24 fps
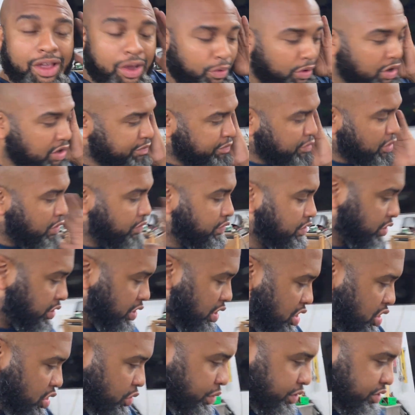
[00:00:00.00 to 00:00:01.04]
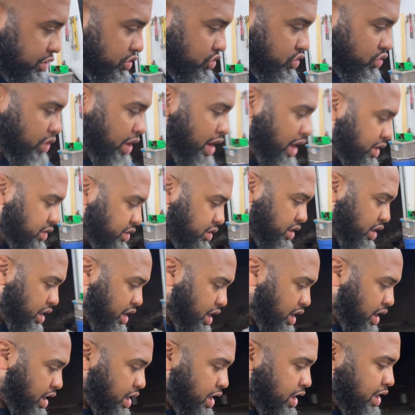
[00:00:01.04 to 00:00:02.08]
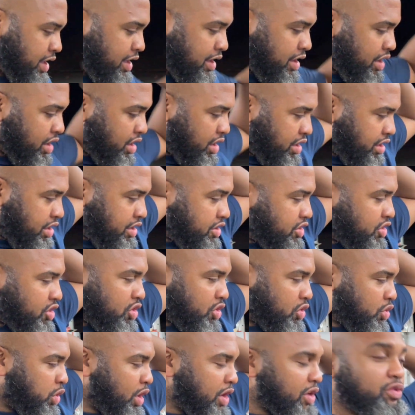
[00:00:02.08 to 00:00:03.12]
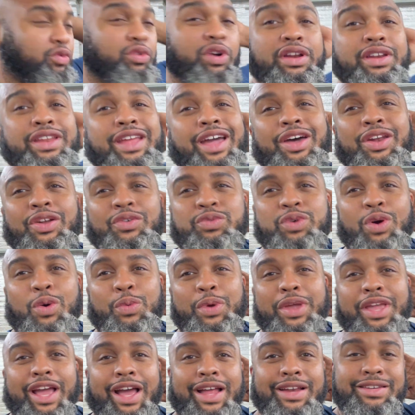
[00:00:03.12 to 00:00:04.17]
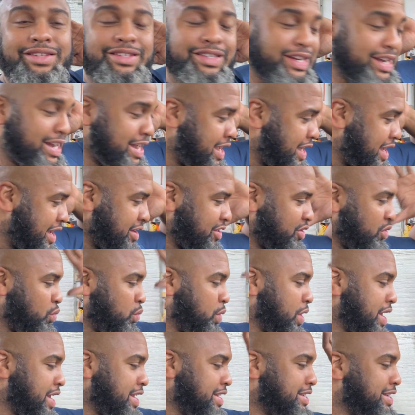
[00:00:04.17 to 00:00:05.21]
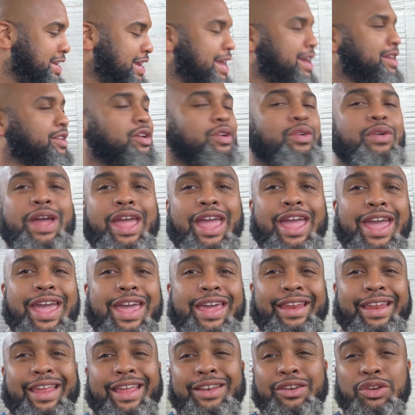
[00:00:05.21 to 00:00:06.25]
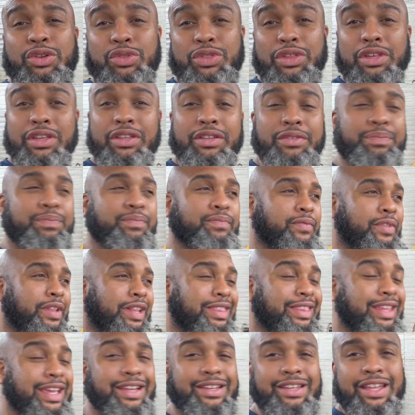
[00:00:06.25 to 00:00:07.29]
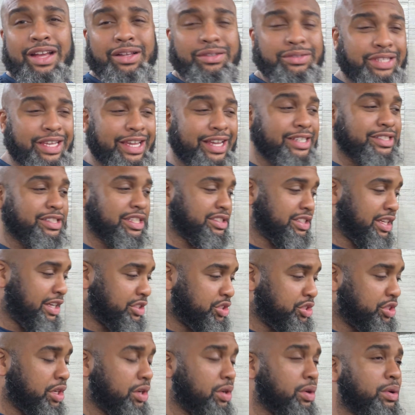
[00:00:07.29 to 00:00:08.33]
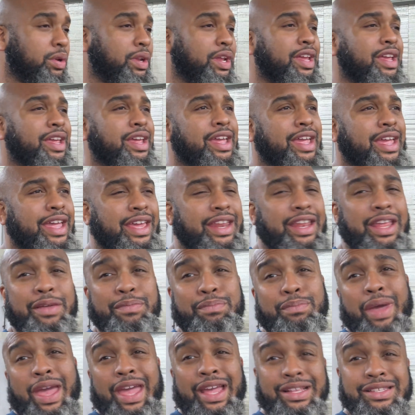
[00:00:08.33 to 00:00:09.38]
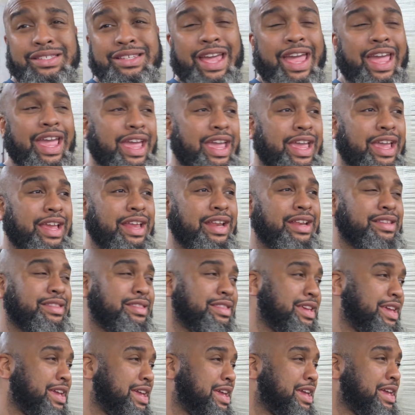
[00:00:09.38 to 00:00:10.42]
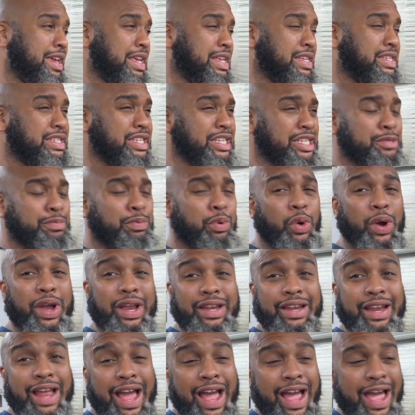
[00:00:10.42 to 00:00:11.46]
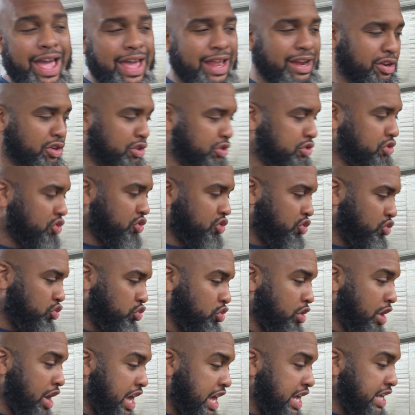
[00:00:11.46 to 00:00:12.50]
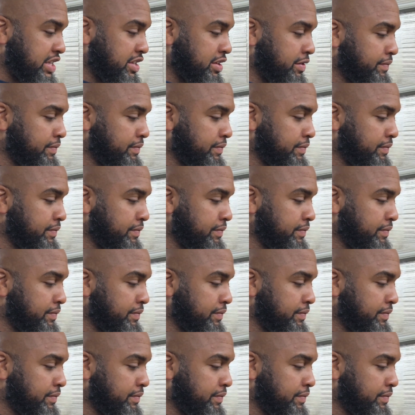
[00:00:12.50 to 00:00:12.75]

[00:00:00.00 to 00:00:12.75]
We've moved along with the Tri-Z. Quick rundown of what we got done. We did go ahead and do the leak down test as I showed. It did maintain the 6.9, looked great.